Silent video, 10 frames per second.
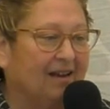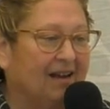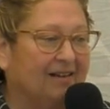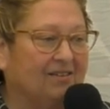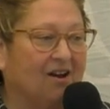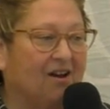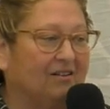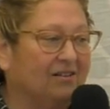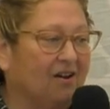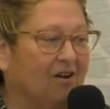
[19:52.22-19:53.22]
and
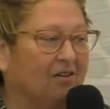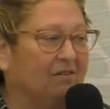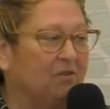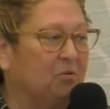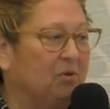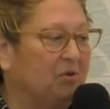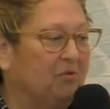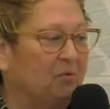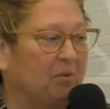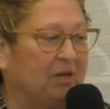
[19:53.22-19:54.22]
talk to all of you
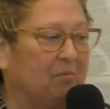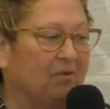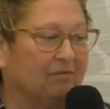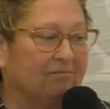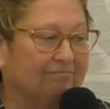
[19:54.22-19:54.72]
beautiful people.